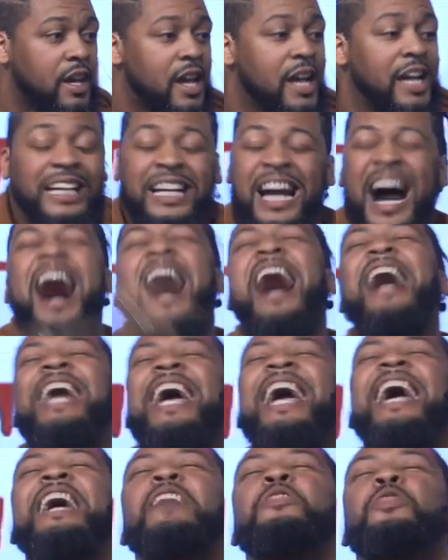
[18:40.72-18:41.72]
God
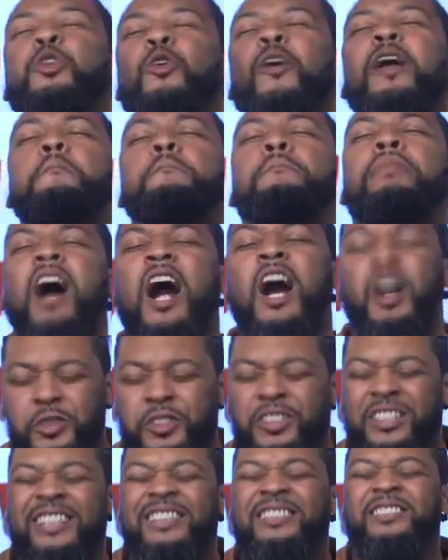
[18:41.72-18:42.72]
in three
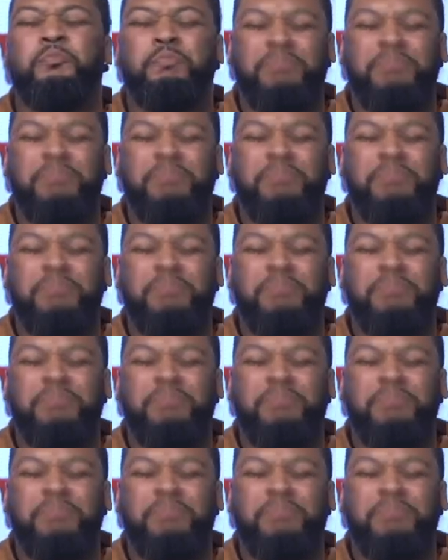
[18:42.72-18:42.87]
persons,